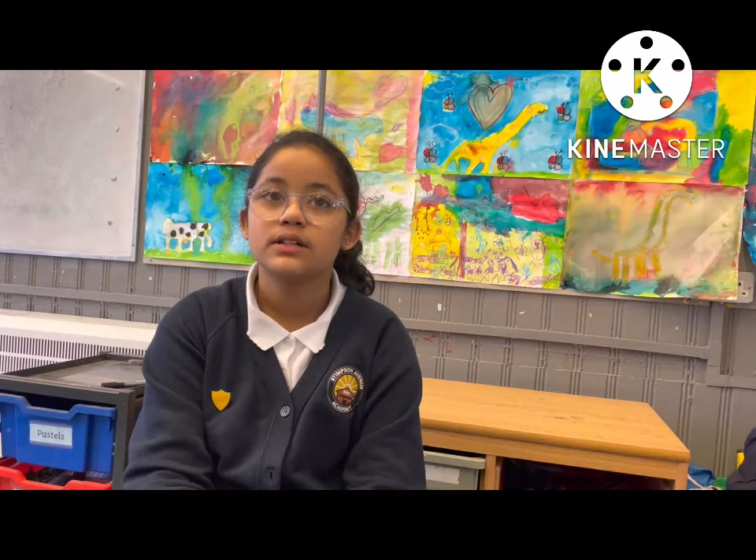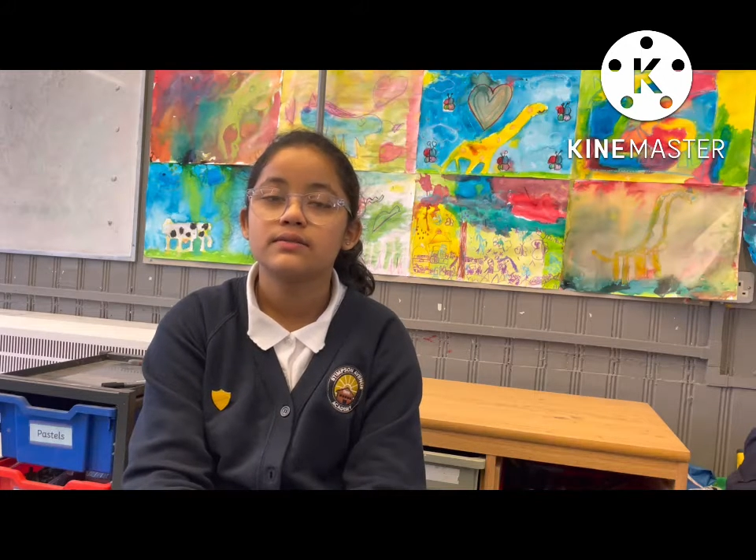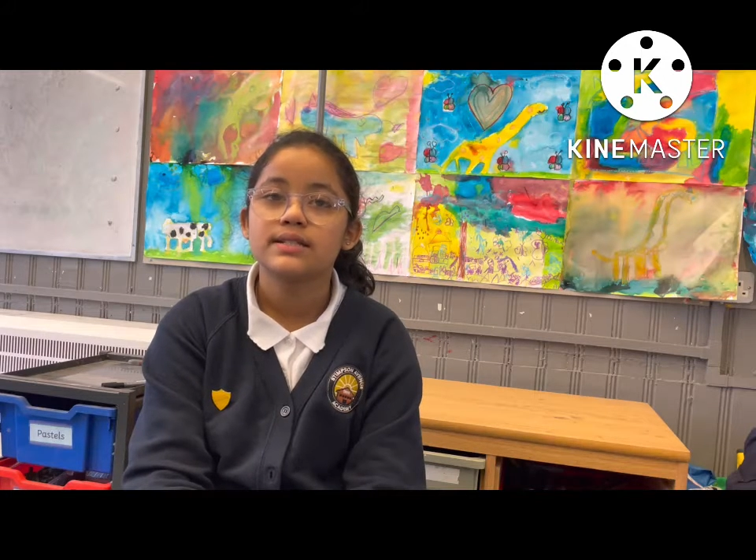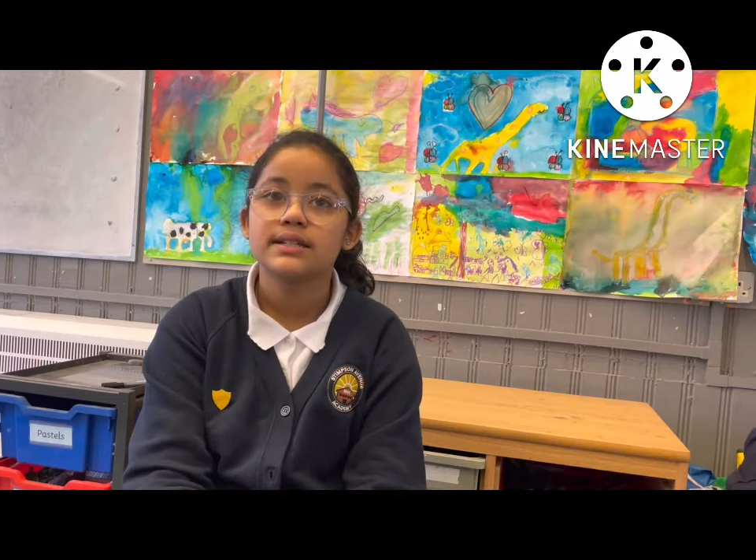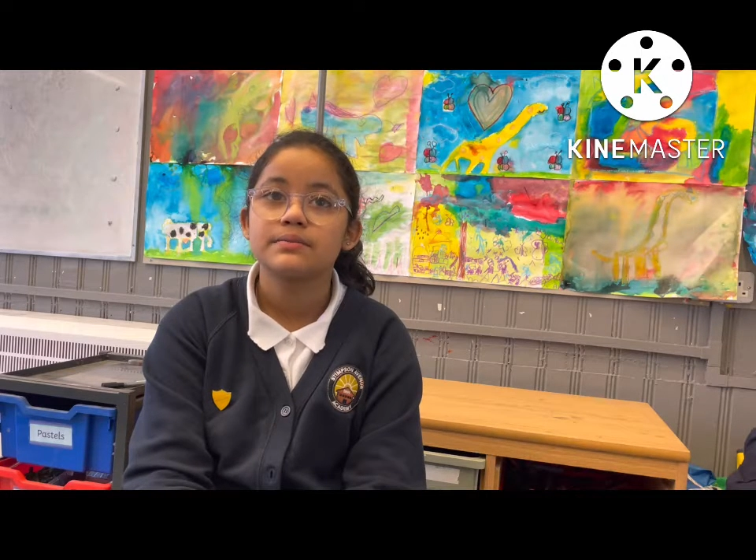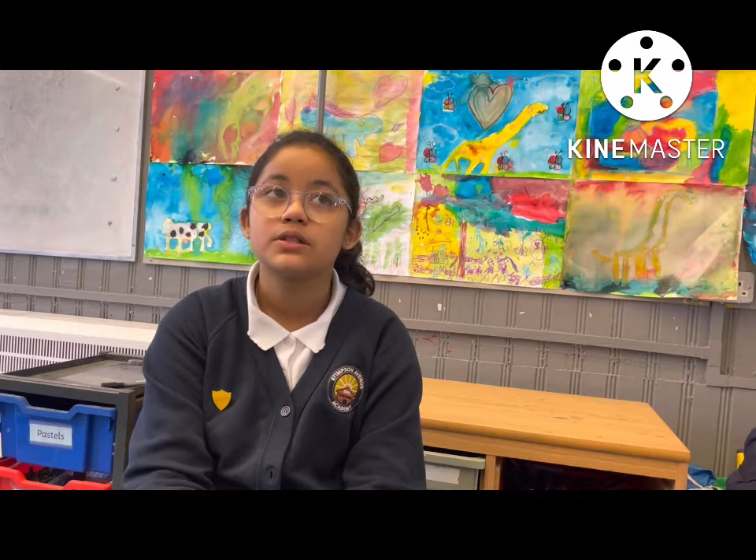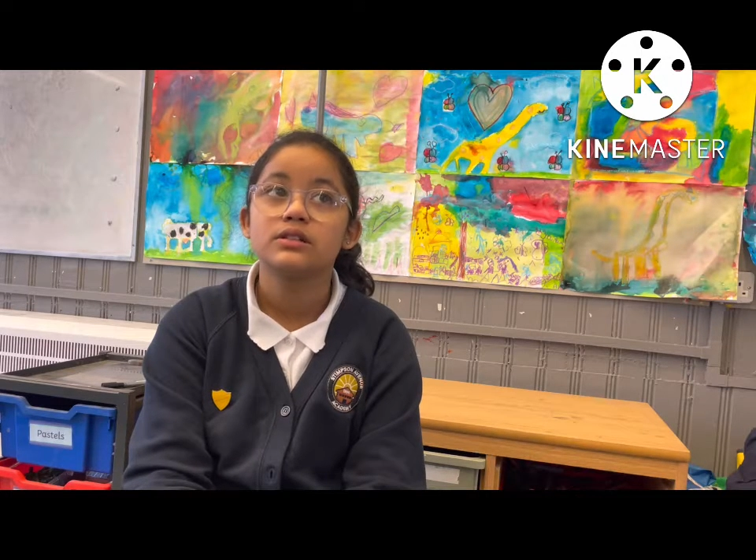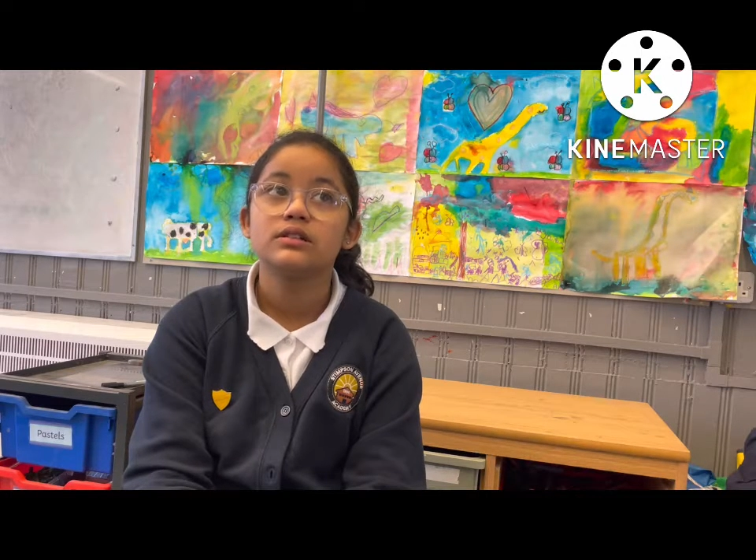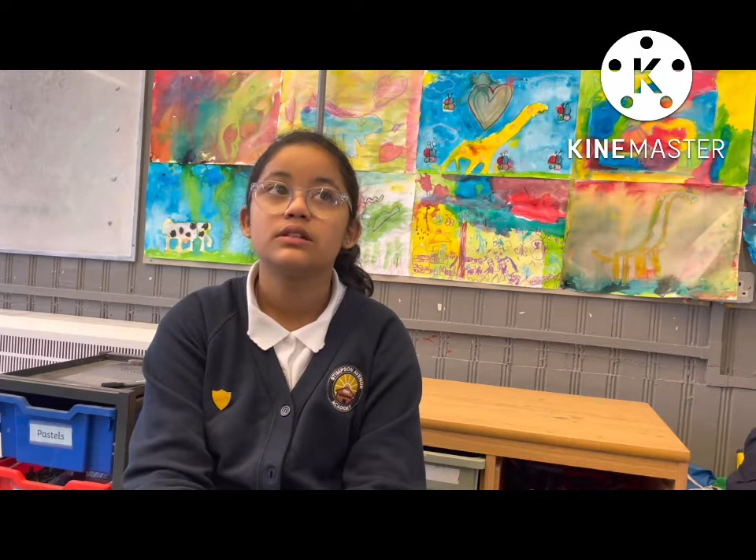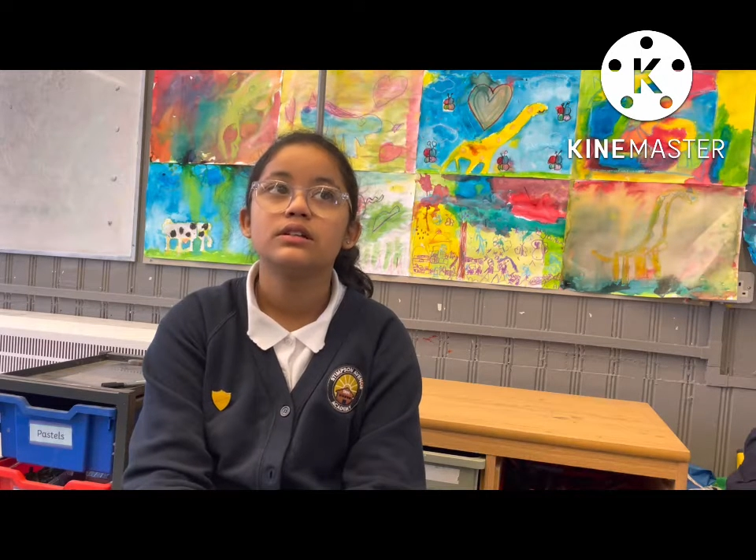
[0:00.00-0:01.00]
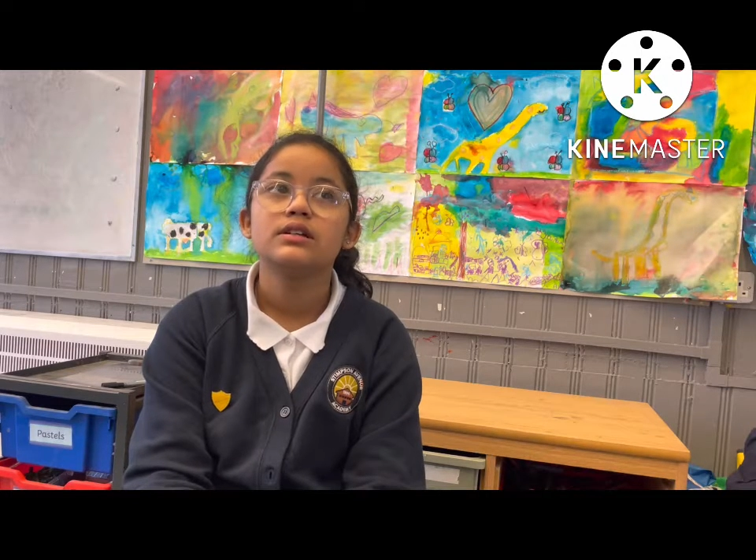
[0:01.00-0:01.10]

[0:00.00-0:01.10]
and reception